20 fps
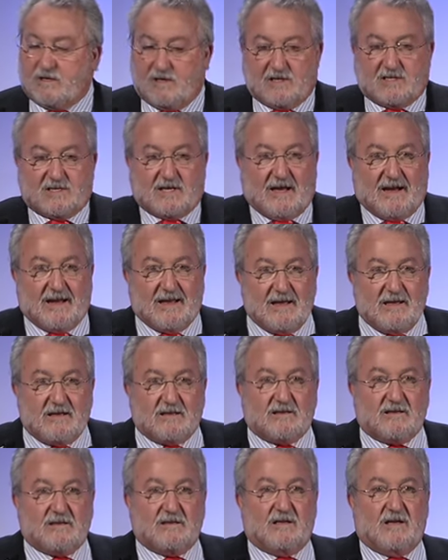
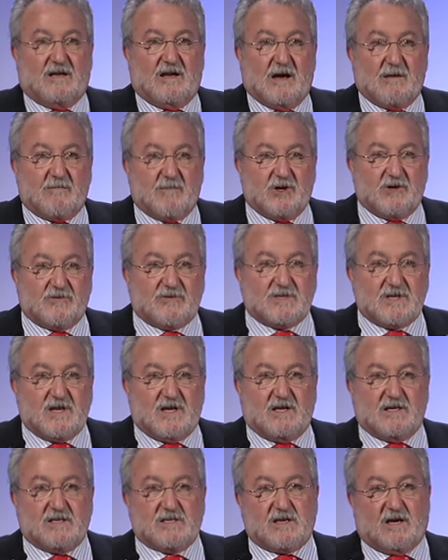escalate the number of
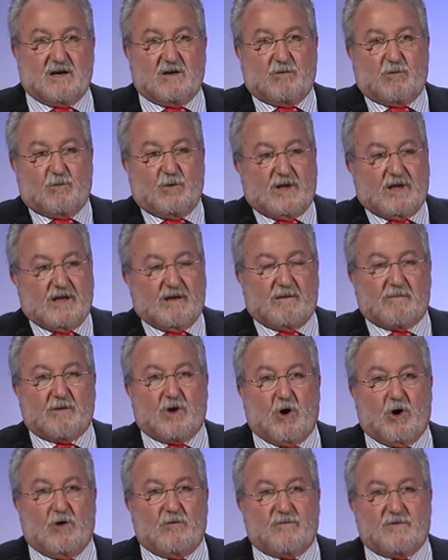cells, and we can
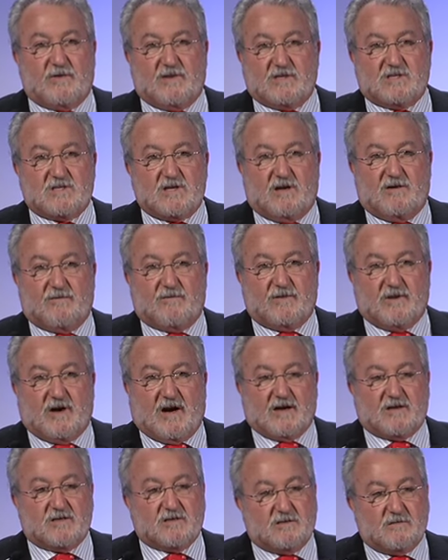have off-the-shelf
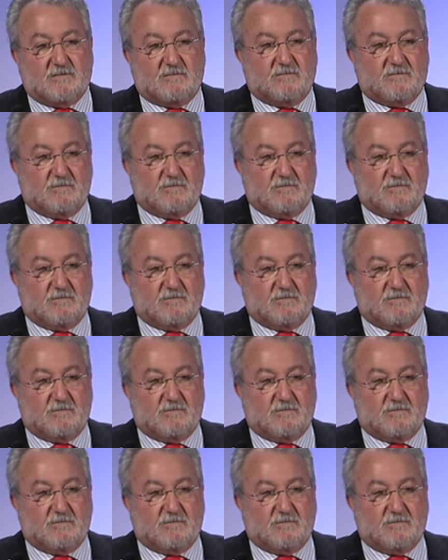drugs.